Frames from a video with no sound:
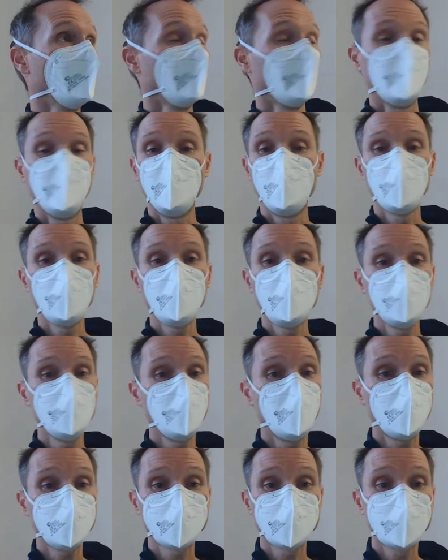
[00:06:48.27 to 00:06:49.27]
We will
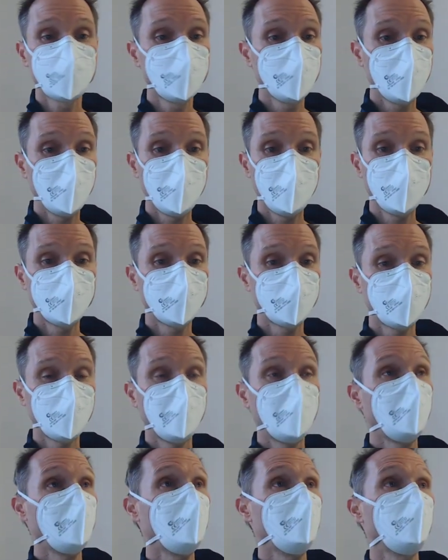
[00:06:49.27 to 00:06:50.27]
not create
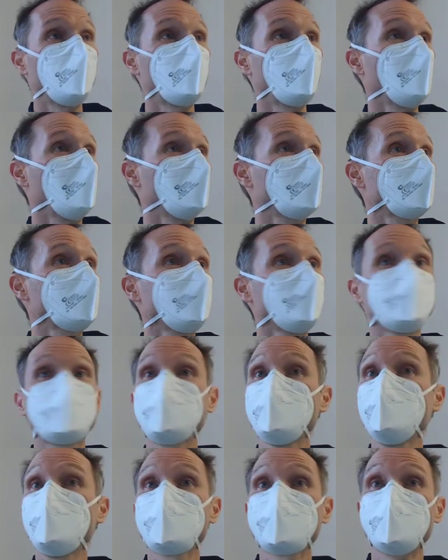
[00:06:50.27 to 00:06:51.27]
any fancy
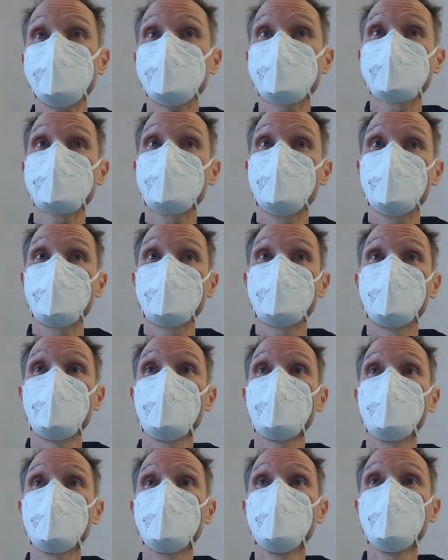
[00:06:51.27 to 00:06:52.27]
CSS stuff. We
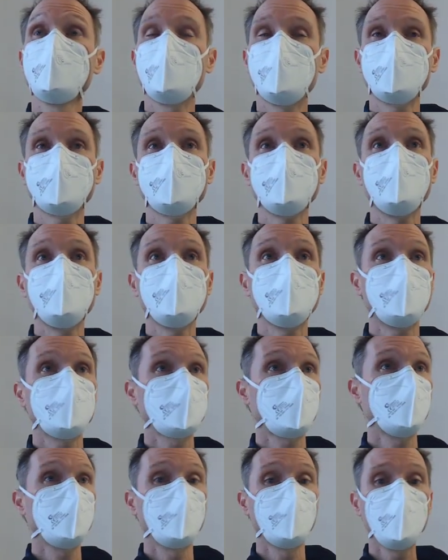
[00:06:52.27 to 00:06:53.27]
will do that in
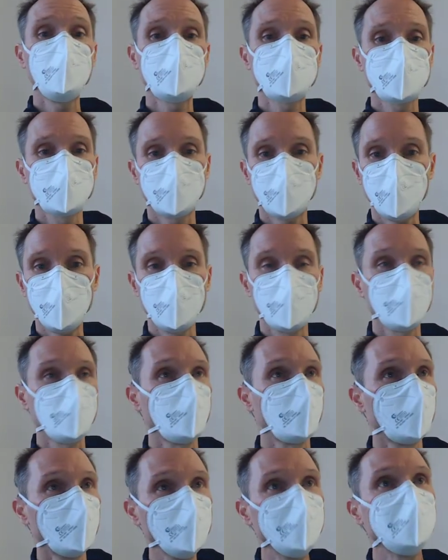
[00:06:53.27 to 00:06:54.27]
upcoming weeks. Today, we
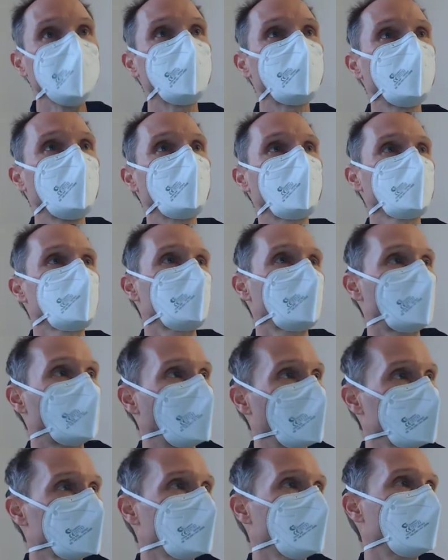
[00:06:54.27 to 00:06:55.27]
really focus
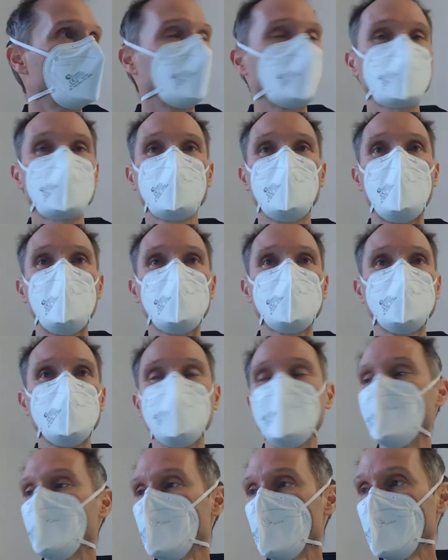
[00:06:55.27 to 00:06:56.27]
just on functionality,
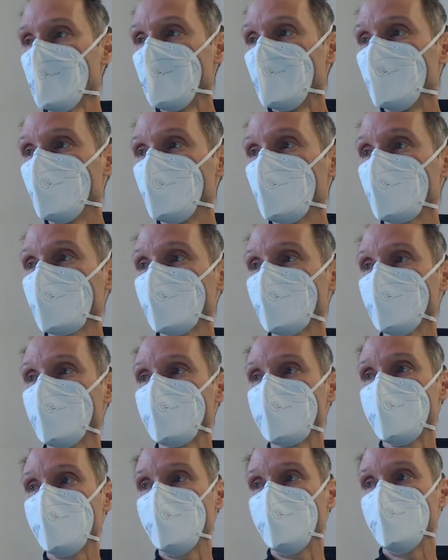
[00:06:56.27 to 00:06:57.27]
not on
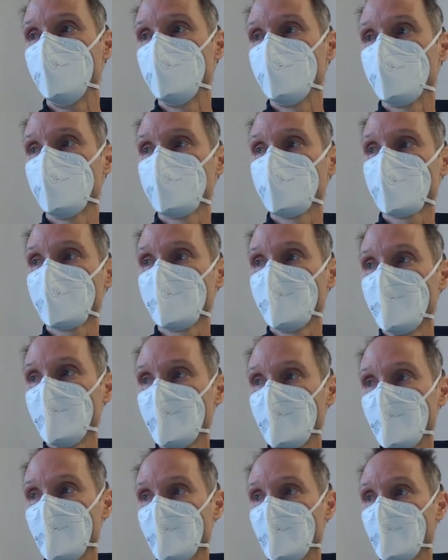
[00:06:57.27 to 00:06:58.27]
design.
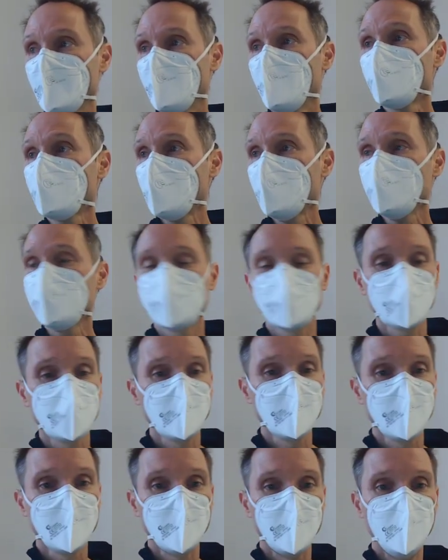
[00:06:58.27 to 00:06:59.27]
Okay,
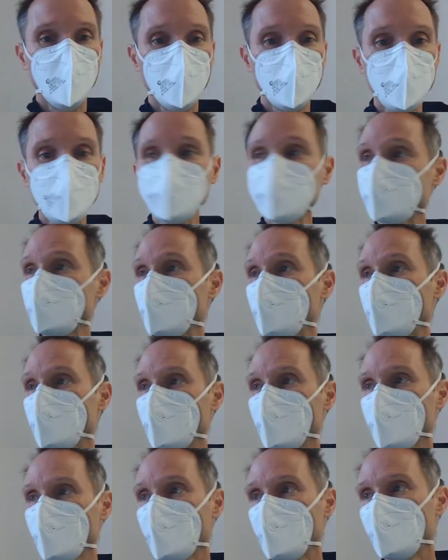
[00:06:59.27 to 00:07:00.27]
inside
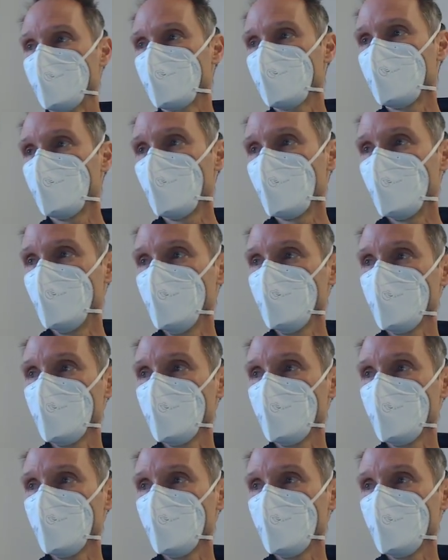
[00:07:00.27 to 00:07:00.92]
of our form,